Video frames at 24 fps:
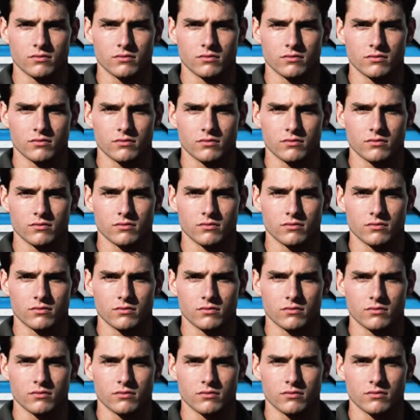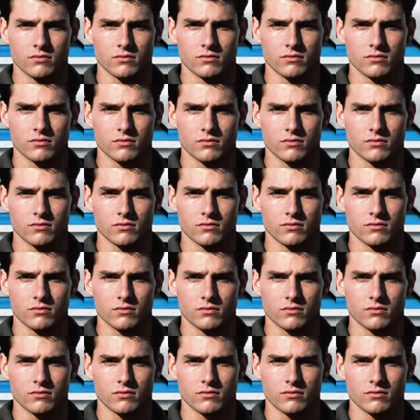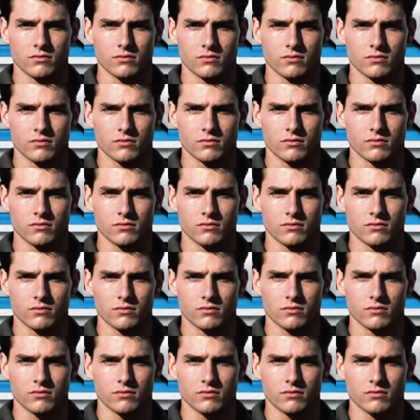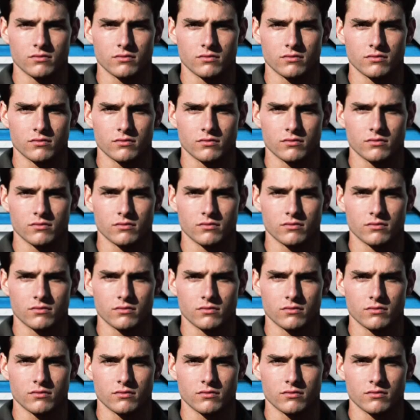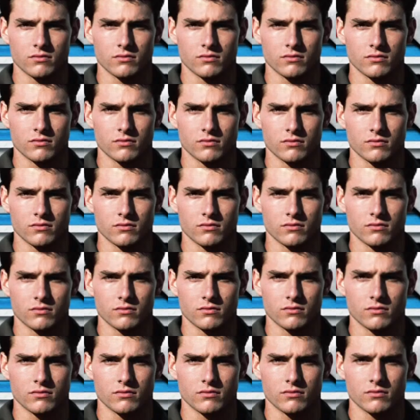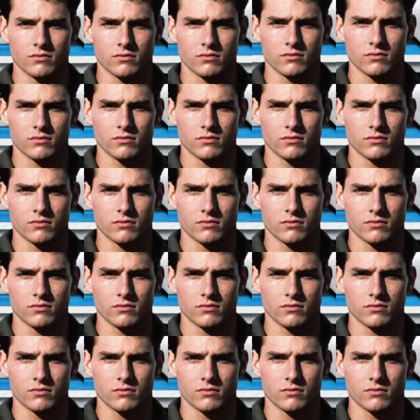This person isn't speaking.